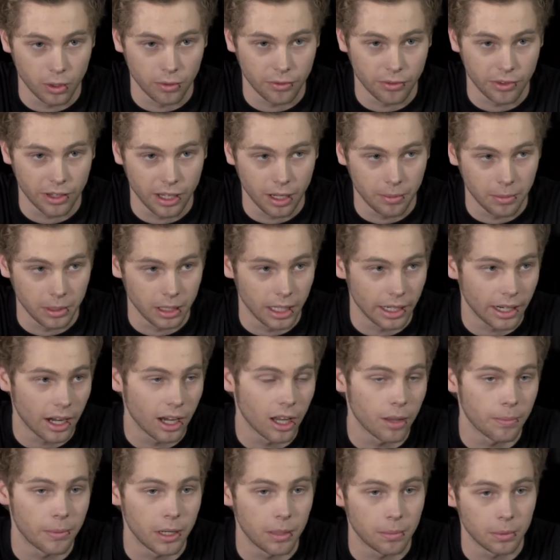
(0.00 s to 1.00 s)
for them and
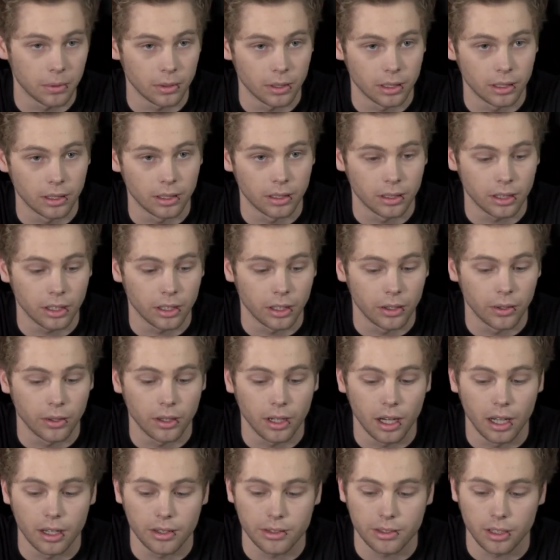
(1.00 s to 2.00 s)
other people and
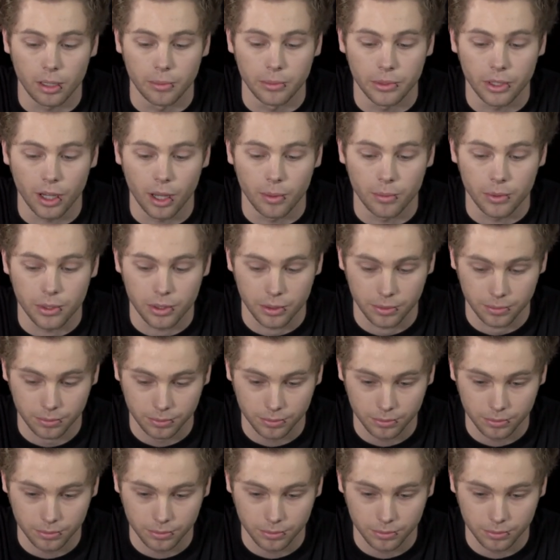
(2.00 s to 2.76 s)
us sometimes.